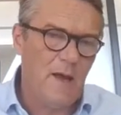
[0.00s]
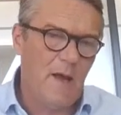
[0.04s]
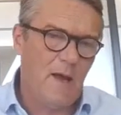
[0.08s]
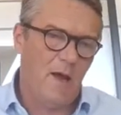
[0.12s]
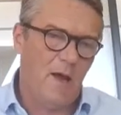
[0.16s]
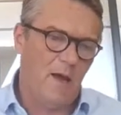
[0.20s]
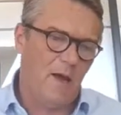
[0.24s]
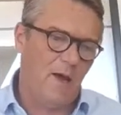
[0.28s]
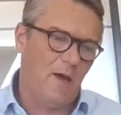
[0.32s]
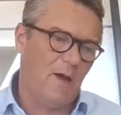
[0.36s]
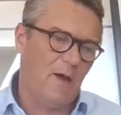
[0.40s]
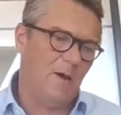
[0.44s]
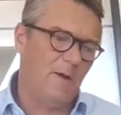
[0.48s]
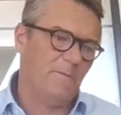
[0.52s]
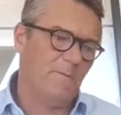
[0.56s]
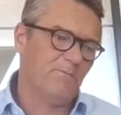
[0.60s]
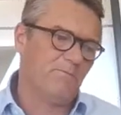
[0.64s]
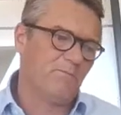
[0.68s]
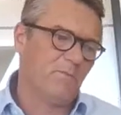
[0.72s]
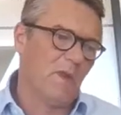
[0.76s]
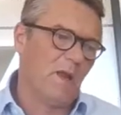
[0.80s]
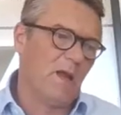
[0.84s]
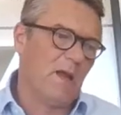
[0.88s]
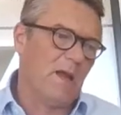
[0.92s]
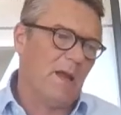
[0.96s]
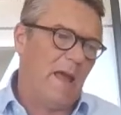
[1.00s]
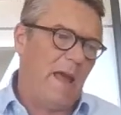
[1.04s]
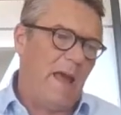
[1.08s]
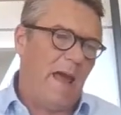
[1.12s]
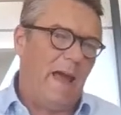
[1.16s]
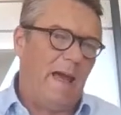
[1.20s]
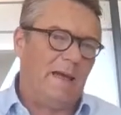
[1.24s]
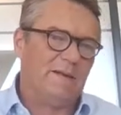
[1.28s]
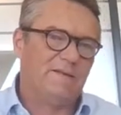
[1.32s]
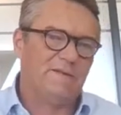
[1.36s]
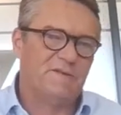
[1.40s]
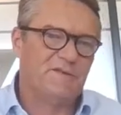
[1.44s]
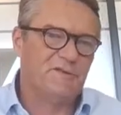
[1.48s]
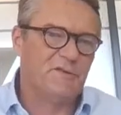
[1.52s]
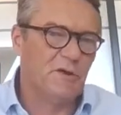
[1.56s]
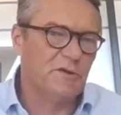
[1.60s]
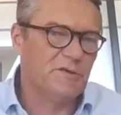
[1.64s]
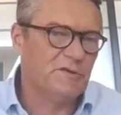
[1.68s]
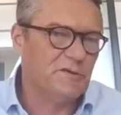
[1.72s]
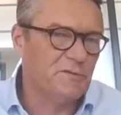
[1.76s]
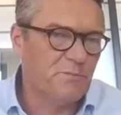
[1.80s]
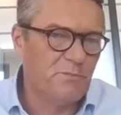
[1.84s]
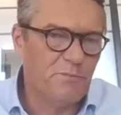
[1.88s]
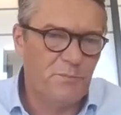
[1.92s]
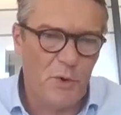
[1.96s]
at a
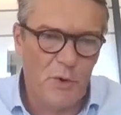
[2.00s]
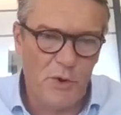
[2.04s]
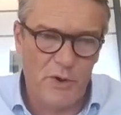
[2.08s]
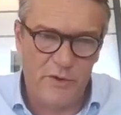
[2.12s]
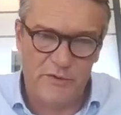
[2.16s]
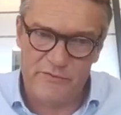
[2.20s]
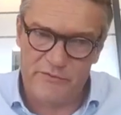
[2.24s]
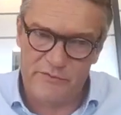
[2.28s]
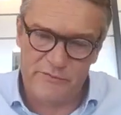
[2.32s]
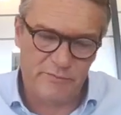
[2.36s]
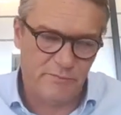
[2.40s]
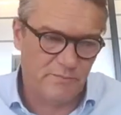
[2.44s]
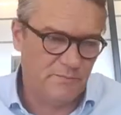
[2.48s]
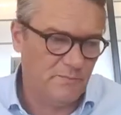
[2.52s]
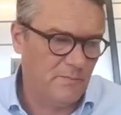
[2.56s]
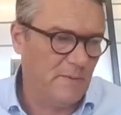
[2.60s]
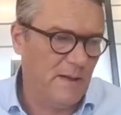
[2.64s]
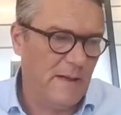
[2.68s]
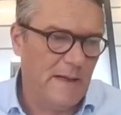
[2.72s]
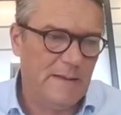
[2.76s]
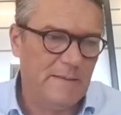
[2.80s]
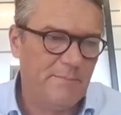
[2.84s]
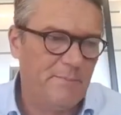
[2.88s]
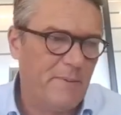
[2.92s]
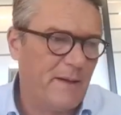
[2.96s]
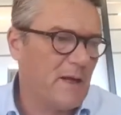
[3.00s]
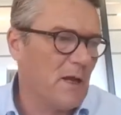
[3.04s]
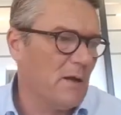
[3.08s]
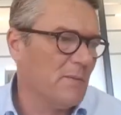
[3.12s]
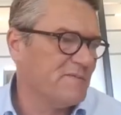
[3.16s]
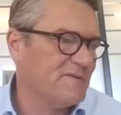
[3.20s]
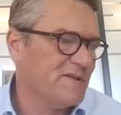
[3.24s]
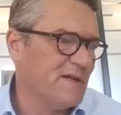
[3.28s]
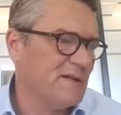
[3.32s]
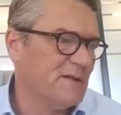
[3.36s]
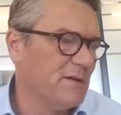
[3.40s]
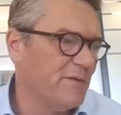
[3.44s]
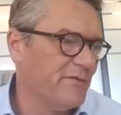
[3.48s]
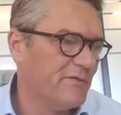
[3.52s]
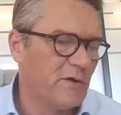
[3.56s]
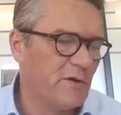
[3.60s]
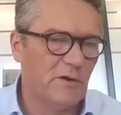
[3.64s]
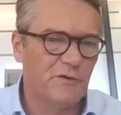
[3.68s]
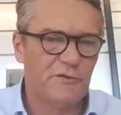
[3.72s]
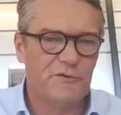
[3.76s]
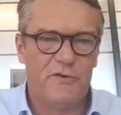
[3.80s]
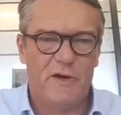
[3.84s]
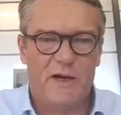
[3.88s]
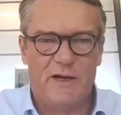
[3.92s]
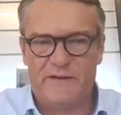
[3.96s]
certain point, it becomes end of
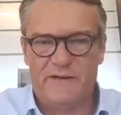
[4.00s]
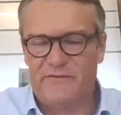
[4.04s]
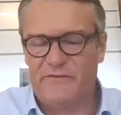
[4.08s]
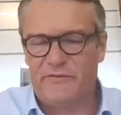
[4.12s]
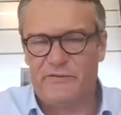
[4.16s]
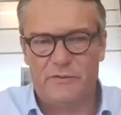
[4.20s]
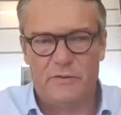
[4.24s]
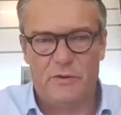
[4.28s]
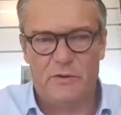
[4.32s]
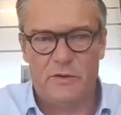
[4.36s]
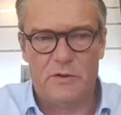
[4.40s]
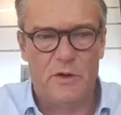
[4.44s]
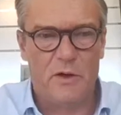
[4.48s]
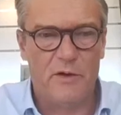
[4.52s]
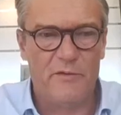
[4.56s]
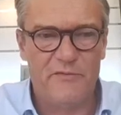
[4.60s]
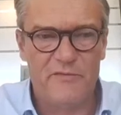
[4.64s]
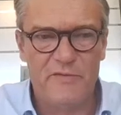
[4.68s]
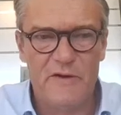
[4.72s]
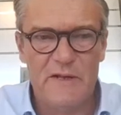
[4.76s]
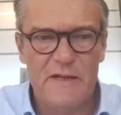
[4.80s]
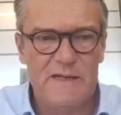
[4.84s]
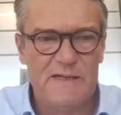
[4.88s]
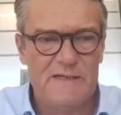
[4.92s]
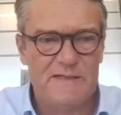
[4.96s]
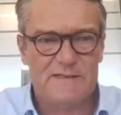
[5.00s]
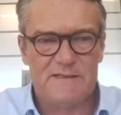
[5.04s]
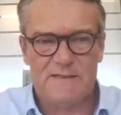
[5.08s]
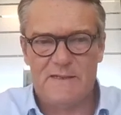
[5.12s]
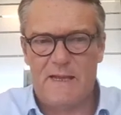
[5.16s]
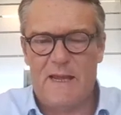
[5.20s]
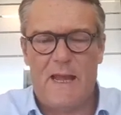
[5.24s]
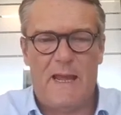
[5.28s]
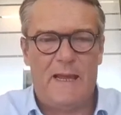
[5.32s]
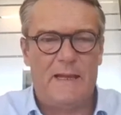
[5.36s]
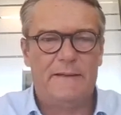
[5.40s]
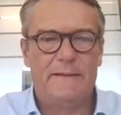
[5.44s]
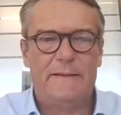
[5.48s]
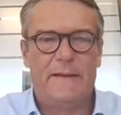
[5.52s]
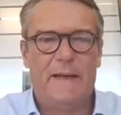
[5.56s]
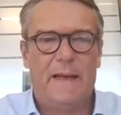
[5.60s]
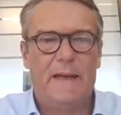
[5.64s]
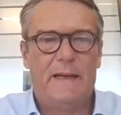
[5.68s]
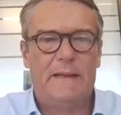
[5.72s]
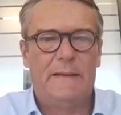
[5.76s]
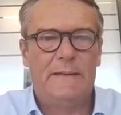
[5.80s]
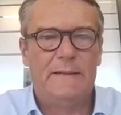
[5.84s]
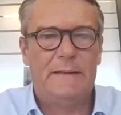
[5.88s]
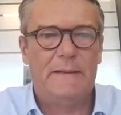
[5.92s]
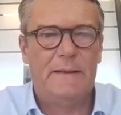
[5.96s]
contract or off lease, and
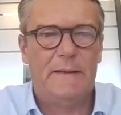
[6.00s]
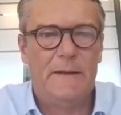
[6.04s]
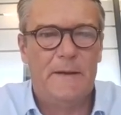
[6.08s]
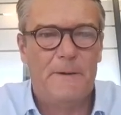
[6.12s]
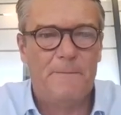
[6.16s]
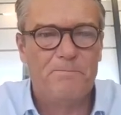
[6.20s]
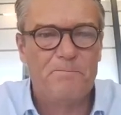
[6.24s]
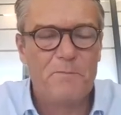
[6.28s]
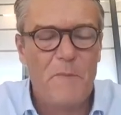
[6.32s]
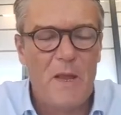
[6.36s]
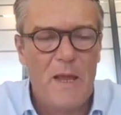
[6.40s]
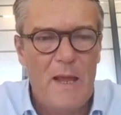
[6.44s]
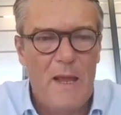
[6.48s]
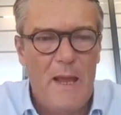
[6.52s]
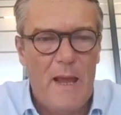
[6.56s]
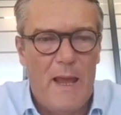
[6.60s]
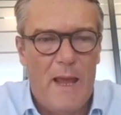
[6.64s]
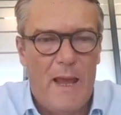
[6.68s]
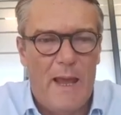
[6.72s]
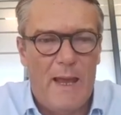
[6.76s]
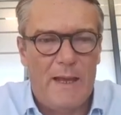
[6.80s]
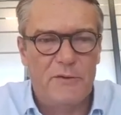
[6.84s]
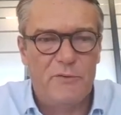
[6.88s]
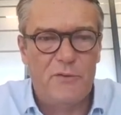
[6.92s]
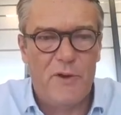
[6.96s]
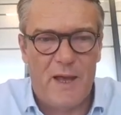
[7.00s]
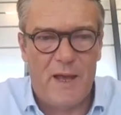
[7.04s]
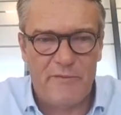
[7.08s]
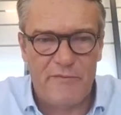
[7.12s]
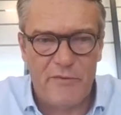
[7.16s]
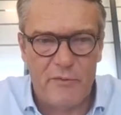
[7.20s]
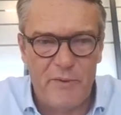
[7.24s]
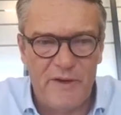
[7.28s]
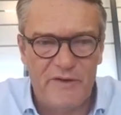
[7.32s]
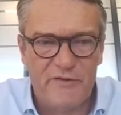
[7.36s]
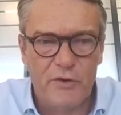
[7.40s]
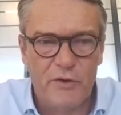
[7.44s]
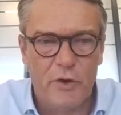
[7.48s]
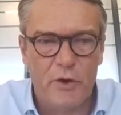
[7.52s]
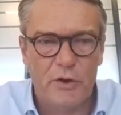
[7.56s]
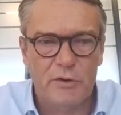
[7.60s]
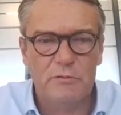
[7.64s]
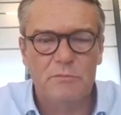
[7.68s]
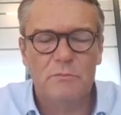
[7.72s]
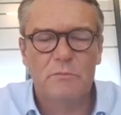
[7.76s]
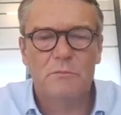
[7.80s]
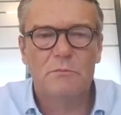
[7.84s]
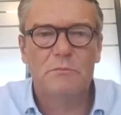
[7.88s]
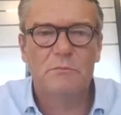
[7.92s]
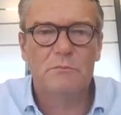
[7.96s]
you have a return,
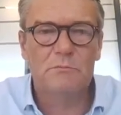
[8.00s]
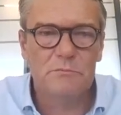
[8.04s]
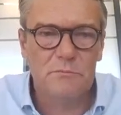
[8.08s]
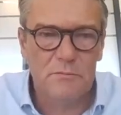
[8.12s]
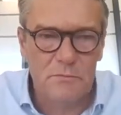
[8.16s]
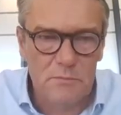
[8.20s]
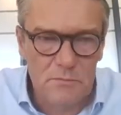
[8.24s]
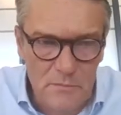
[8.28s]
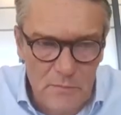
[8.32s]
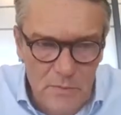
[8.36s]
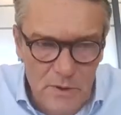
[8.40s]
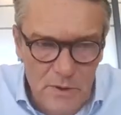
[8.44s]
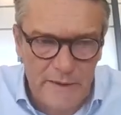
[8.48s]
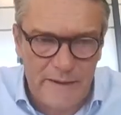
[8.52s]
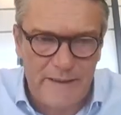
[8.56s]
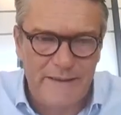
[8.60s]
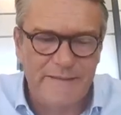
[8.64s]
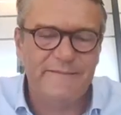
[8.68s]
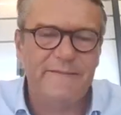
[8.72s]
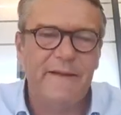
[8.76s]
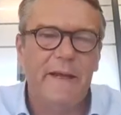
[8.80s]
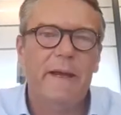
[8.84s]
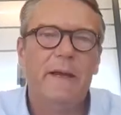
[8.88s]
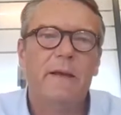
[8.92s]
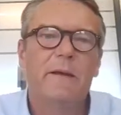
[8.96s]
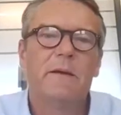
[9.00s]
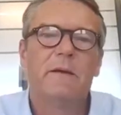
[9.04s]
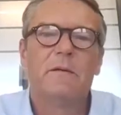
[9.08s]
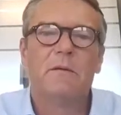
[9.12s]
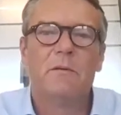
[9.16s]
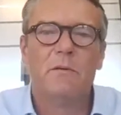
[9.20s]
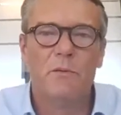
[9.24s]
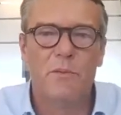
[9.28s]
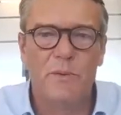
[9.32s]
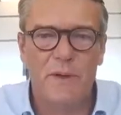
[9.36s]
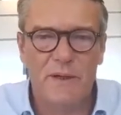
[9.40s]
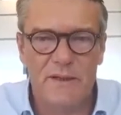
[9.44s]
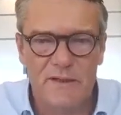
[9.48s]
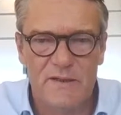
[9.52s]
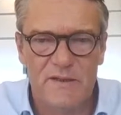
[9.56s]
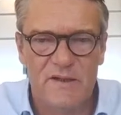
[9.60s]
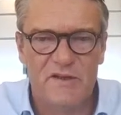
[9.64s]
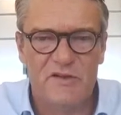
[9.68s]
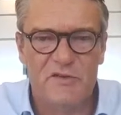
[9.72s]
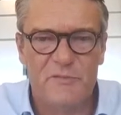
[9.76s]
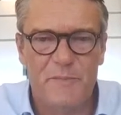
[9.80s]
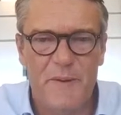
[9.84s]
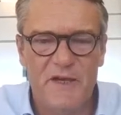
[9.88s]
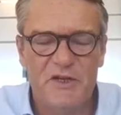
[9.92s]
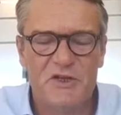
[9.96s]
an intake with an
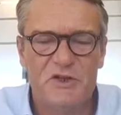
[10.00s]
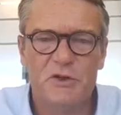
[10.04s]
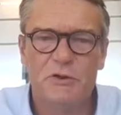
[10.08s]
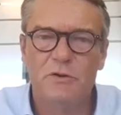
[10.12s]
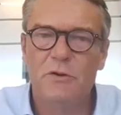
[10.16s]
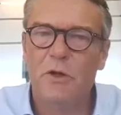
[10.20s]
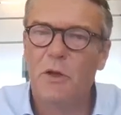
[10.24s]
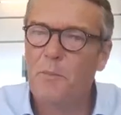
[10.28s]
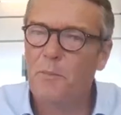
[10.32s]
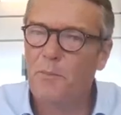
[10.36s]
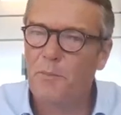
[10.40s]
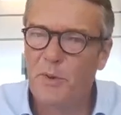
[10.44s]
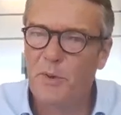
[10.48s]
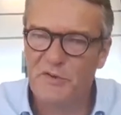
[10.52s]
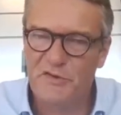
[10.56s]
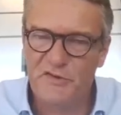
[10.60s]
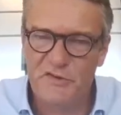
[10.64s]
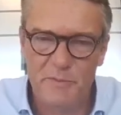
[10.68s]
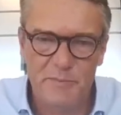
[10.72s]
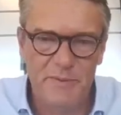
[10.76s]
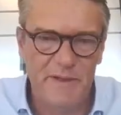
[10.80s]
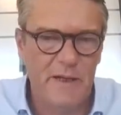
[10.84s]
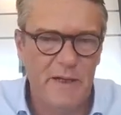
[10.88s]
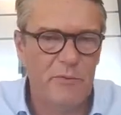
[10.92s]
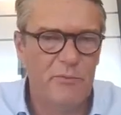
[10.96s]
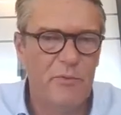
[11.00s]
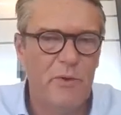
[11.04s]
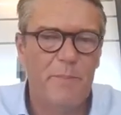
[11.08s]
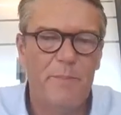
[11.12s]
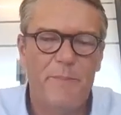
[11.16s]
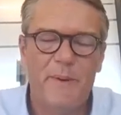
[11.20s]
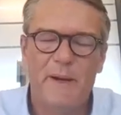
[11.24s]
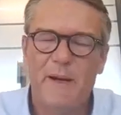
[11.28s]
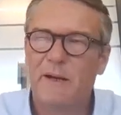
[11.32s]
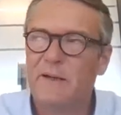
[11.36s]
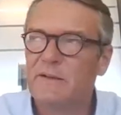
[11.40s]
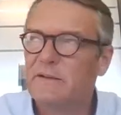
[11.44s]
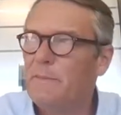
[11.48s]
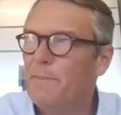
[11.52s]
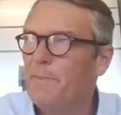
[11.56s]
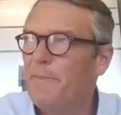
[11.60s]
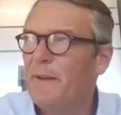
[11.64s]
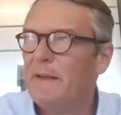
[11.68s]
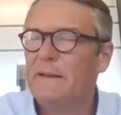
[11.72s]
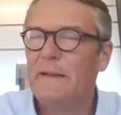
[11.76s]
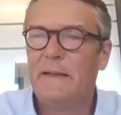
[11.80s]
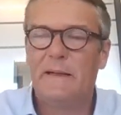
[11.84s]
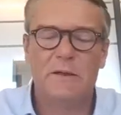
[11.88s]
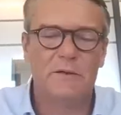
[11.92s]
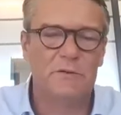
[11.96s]
inspection, possibly a repair
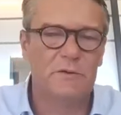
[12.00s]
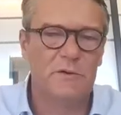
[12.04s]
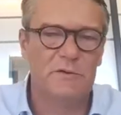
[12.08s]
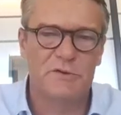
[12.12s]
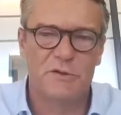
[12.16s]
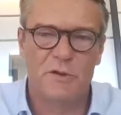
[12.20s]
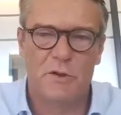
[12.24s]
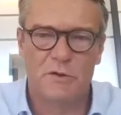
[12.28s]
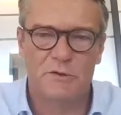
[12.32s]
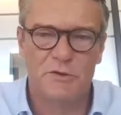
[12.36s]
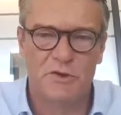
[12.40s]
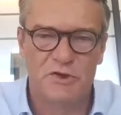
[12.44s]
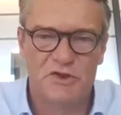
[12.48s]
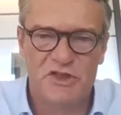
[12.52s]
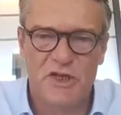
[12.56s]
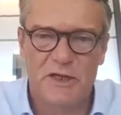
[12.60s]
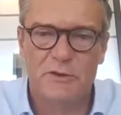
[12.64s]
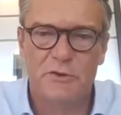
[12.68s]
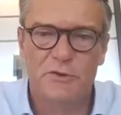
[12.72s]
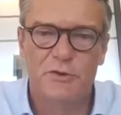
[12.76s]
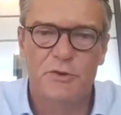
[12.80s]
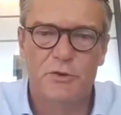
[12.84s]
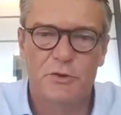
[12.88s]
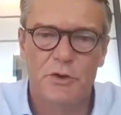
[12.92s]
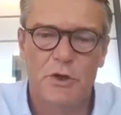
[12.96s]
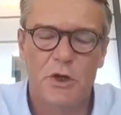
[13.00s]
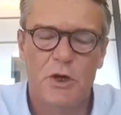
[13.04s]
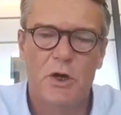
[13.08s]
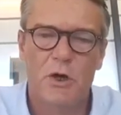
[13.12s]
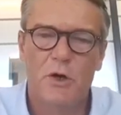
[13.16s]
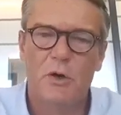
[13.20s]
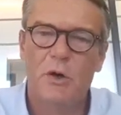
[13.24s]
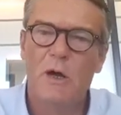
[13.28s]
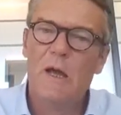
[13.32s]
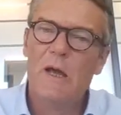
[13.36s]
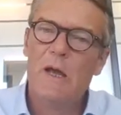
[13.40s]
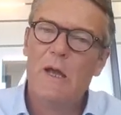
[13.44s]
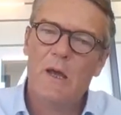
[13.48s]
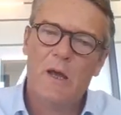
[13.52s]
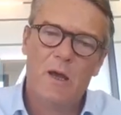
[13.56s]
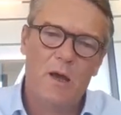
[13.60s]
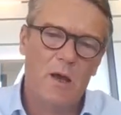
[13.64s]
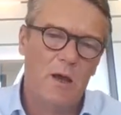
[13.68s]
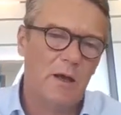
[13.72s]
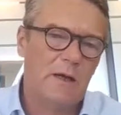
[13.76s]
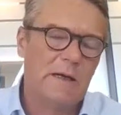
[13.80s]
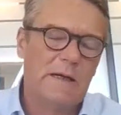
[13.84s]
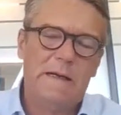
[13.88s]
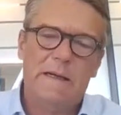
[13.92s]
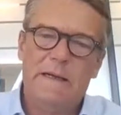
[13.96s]
depending on the channel you go,
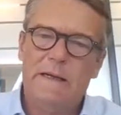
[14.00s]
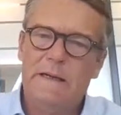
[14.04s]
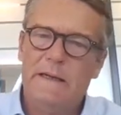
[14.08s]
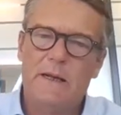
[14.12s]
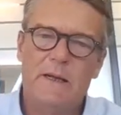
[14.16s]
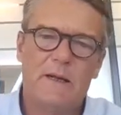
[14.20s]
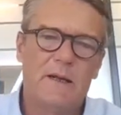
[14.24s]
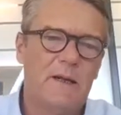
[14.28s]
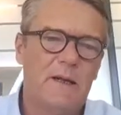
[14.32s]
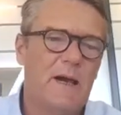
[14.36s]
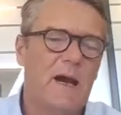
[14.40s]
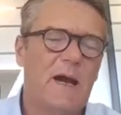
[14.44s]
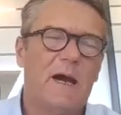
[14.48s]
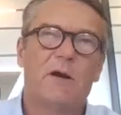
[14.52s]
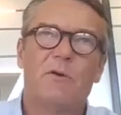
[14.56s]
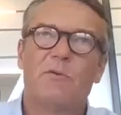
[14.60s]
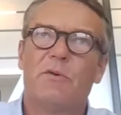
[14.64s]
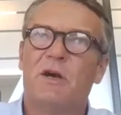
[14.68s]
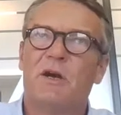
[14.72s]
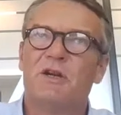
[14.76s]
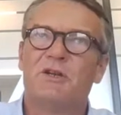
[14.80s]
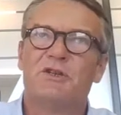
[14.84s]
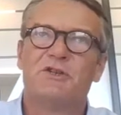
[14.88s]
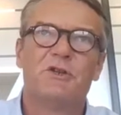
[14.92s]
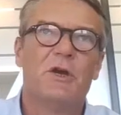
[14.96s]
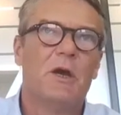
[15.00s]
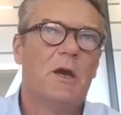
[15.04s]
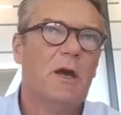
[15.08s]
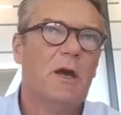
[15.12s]
a cleaning, car wash,